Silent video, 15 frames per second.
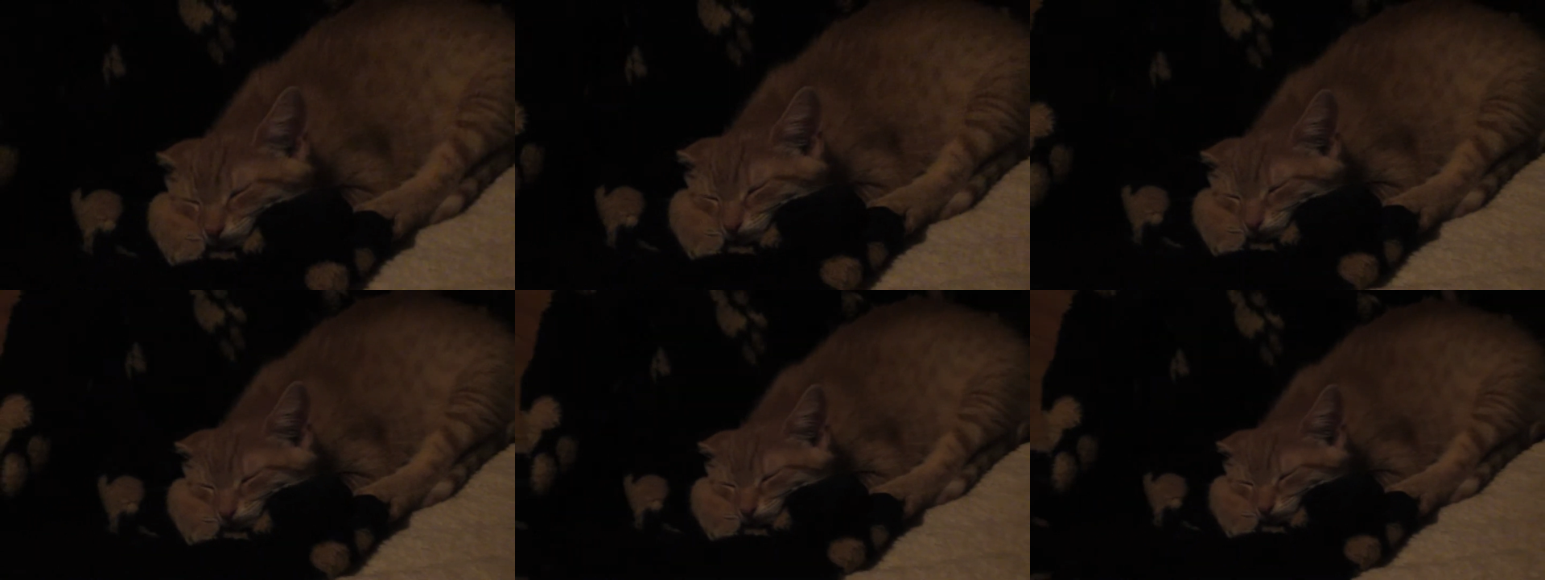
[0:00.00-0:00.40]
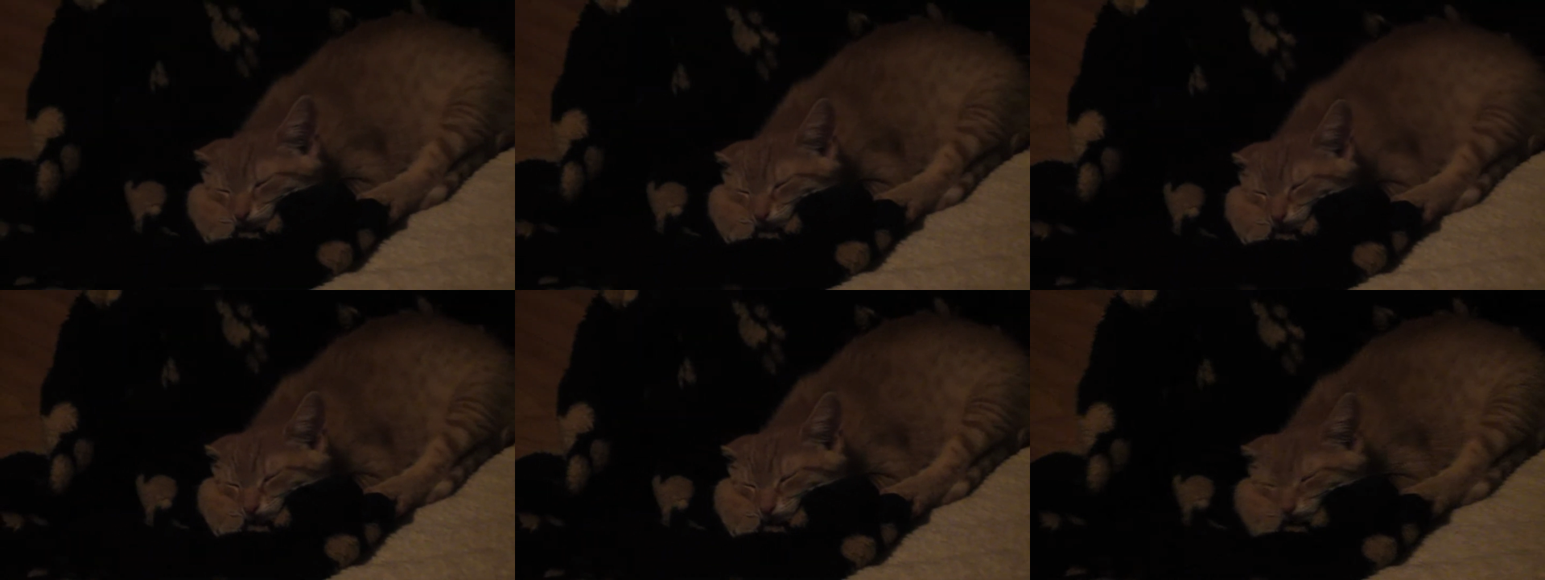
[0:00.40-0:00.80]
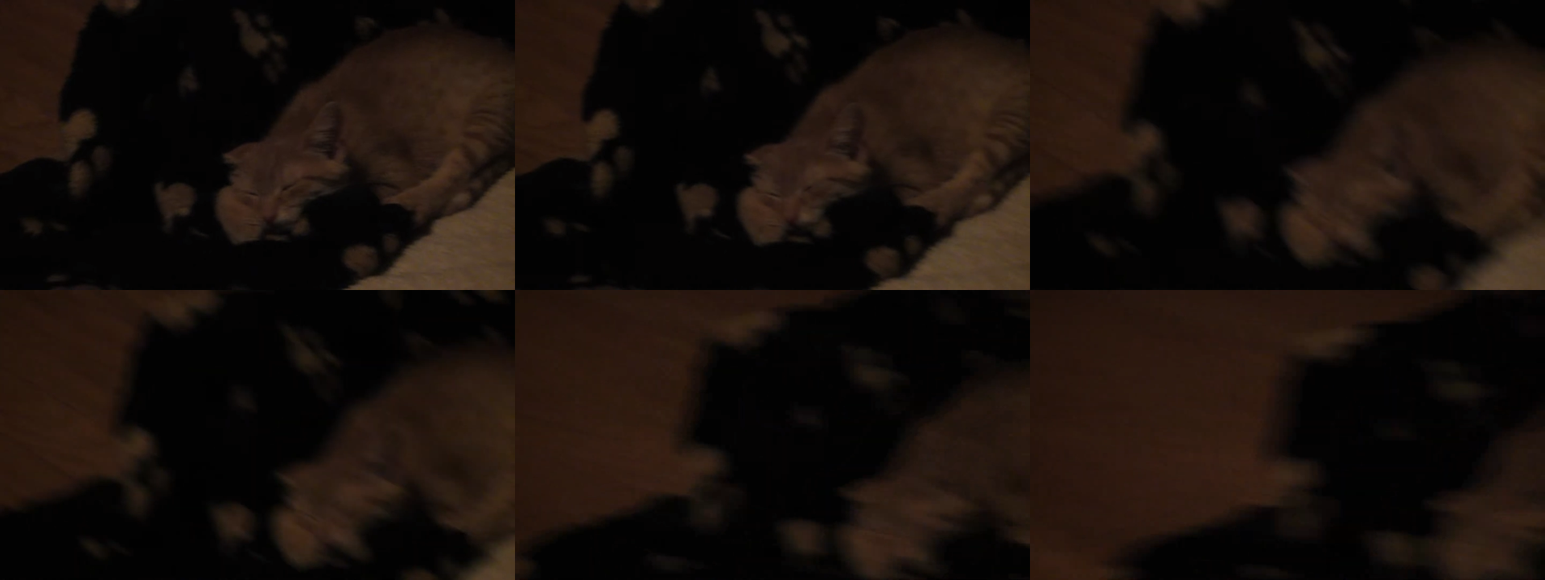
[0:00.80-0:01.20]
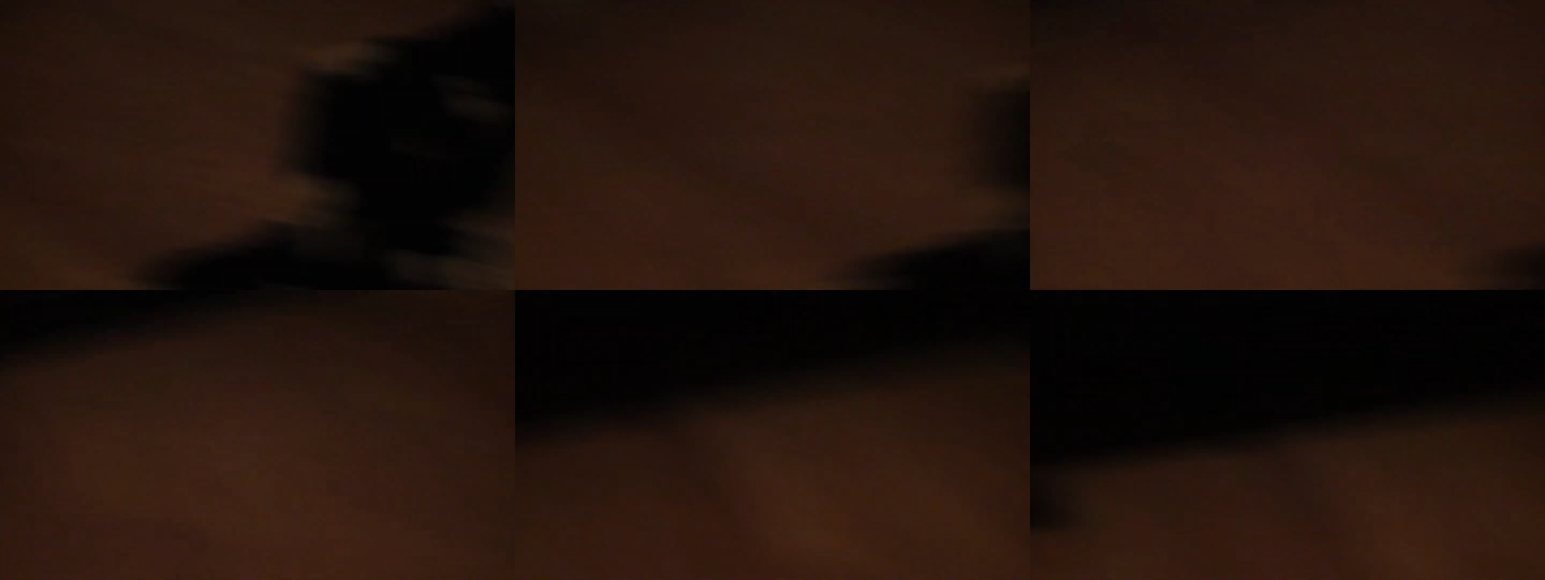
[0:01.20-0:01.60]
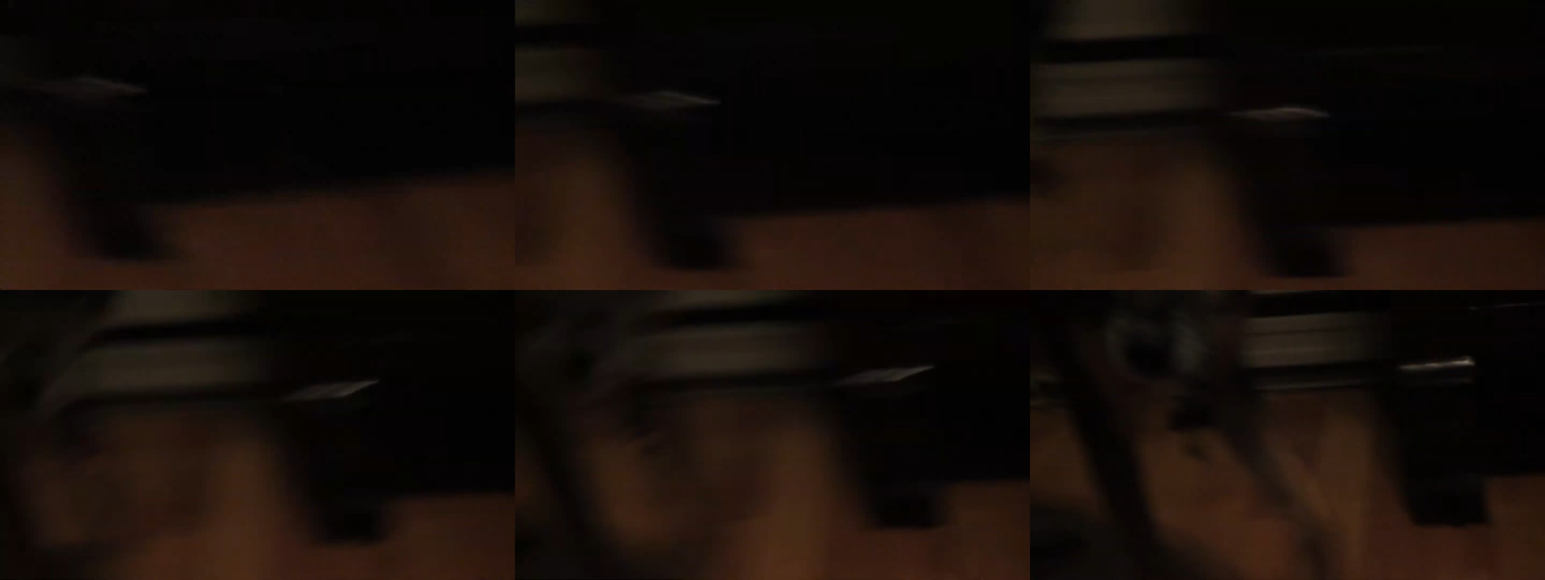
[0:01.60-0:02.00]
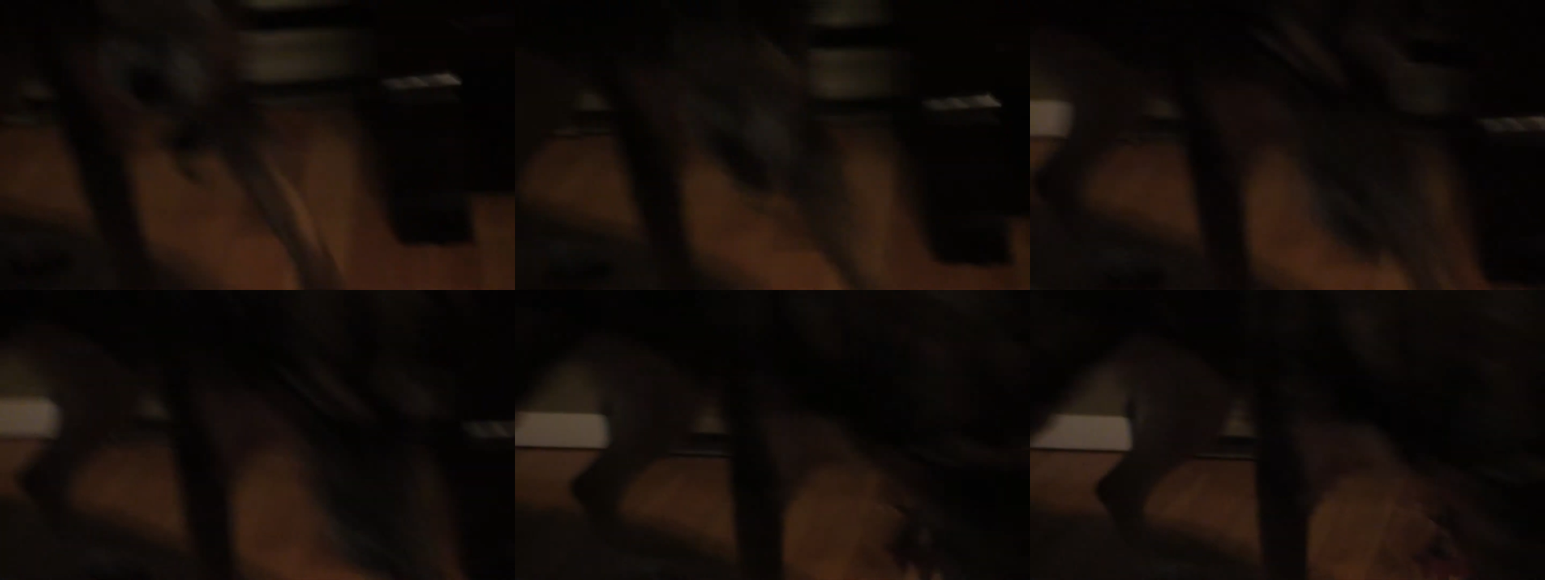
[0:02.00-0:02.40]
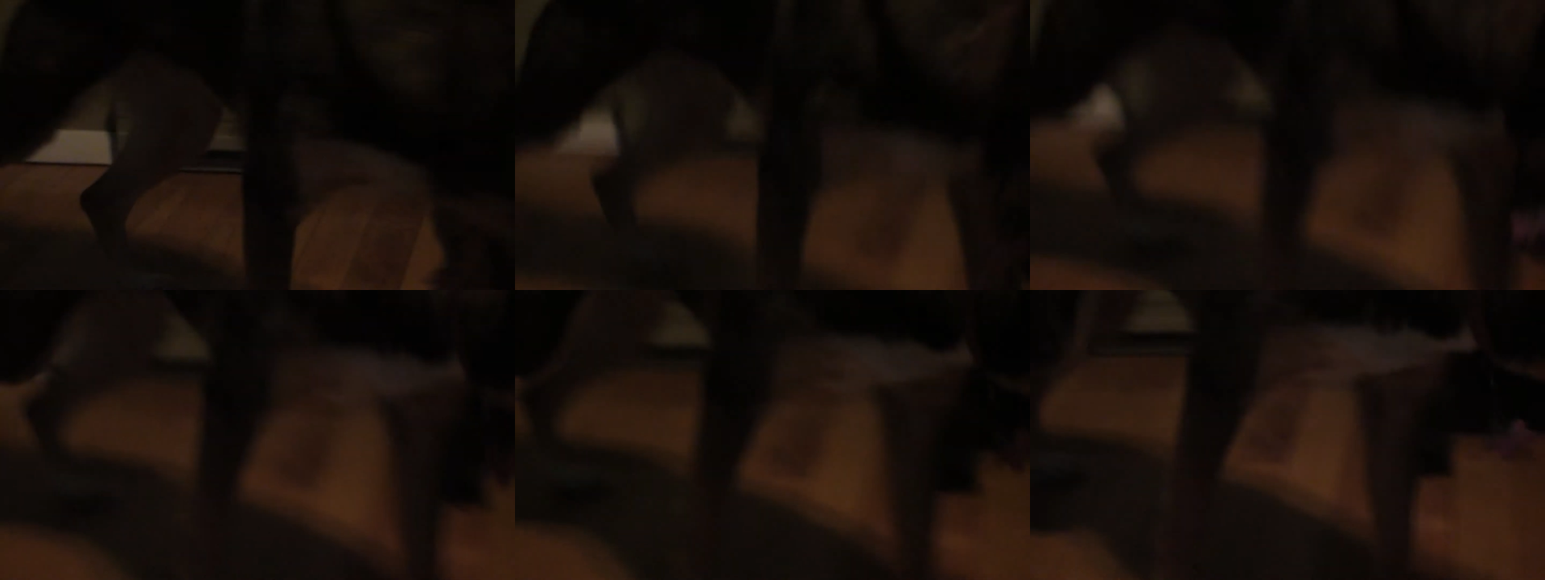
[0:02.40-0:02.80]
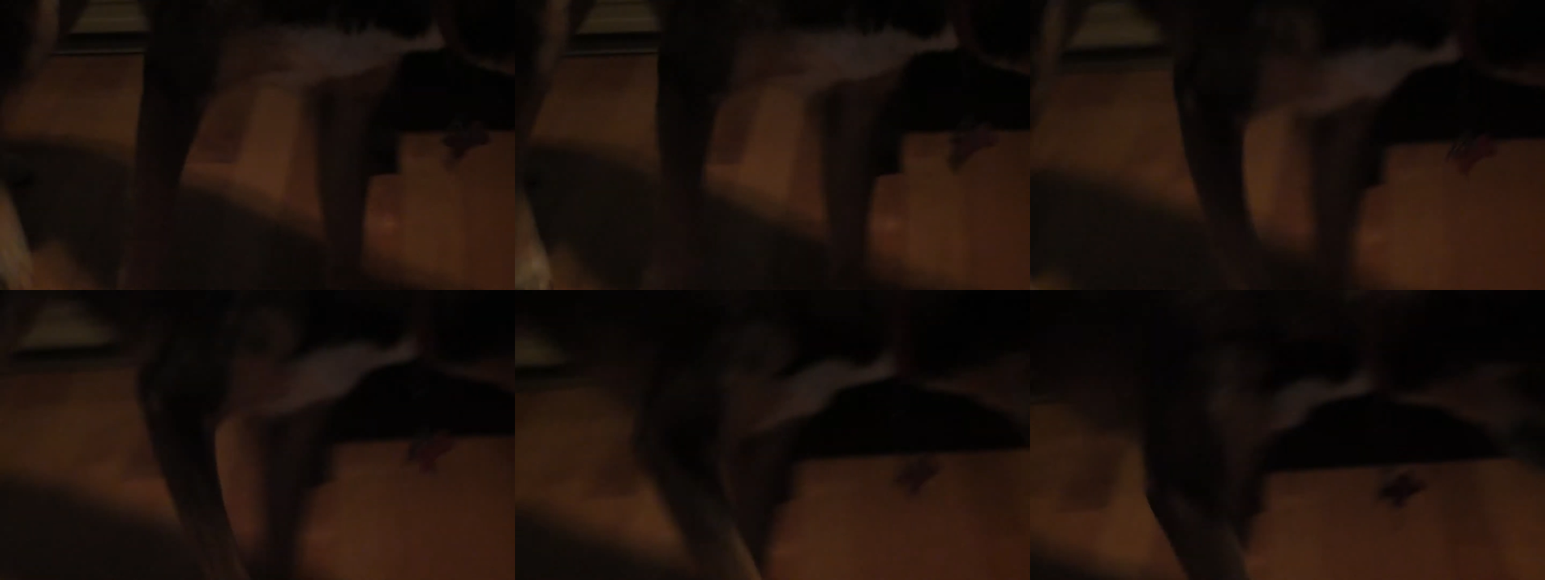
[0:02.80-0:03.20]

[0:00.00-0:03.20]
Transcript: [unreadable: no face in view]